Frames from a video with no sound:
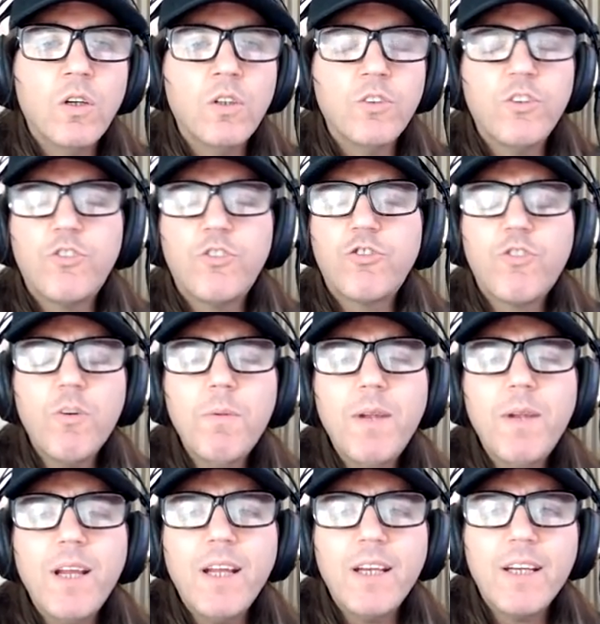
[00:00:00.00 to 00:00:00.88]

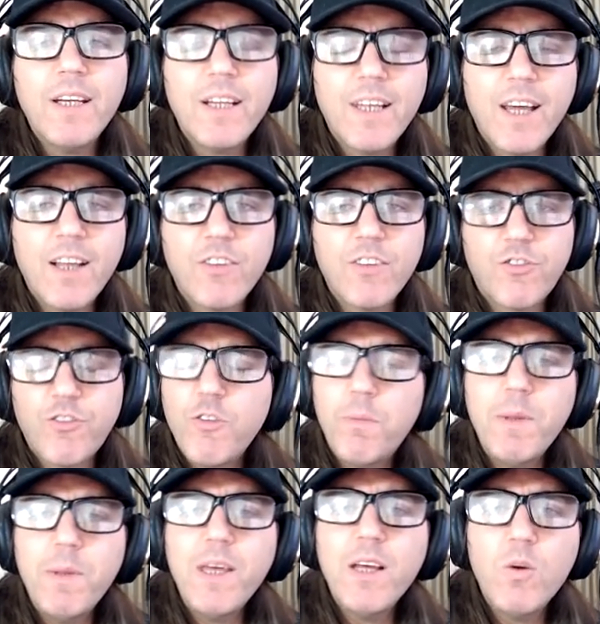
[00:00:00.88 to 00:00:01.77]
discriminated against for
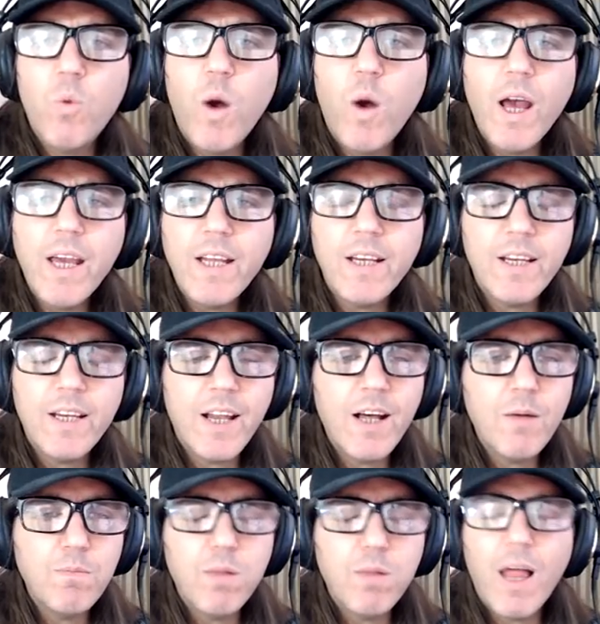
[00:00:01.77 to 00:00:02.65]
being white, and
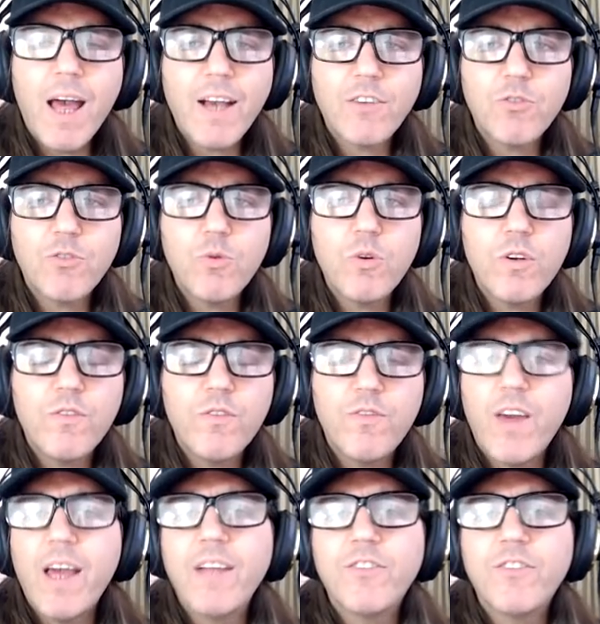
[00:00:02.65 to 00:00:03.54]
how blacks were
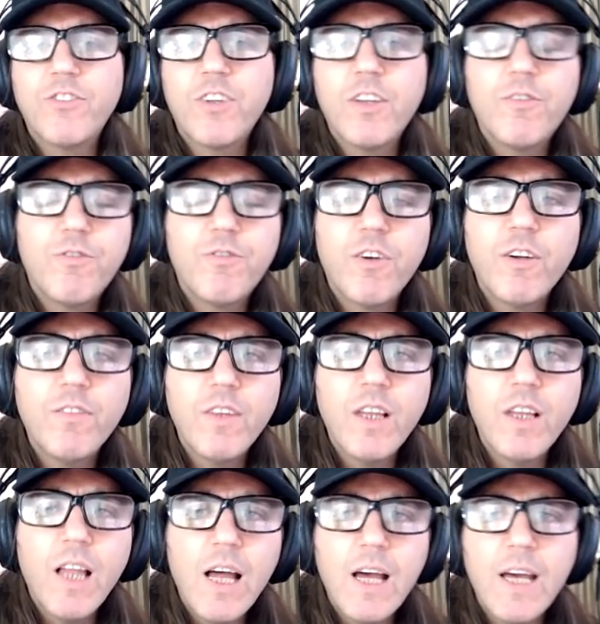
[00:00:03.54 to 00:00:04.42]
advanced to the front of the
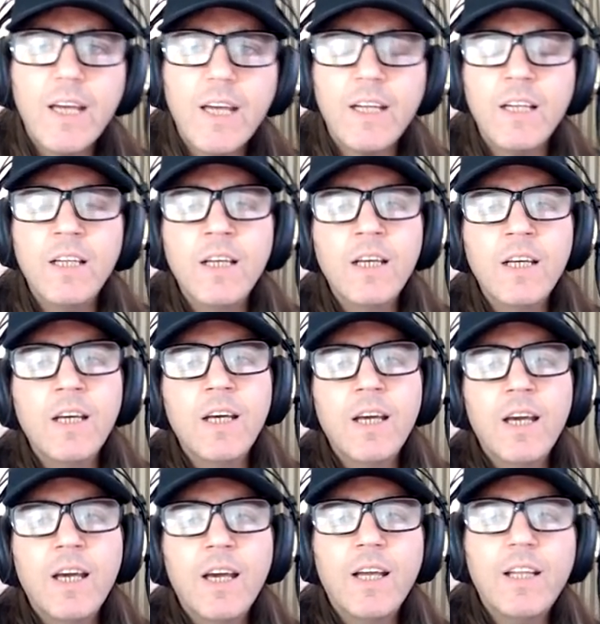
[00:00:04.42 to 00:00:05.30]
line,
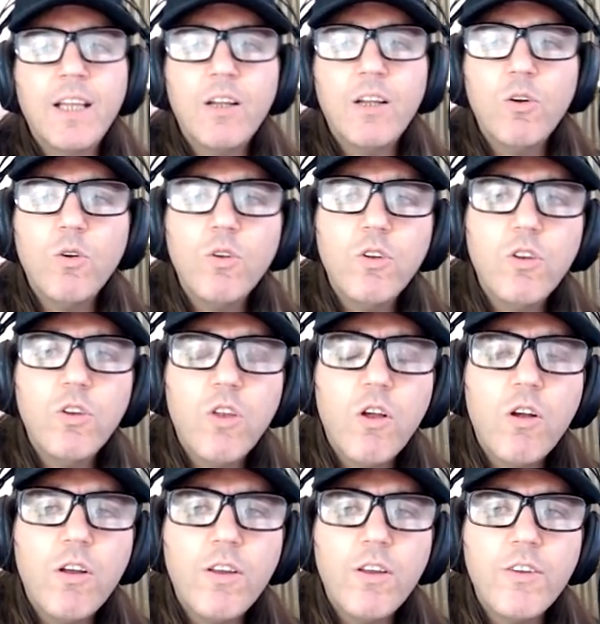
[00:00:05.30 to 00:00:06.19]
and that all the
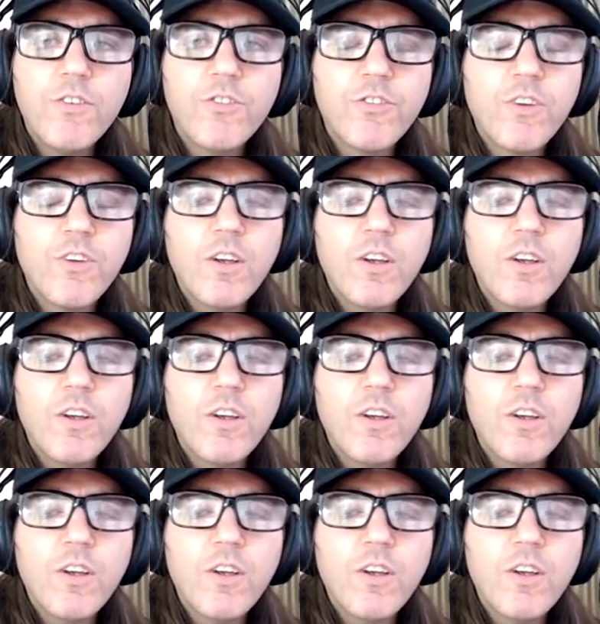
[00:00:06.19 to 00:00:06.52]
laws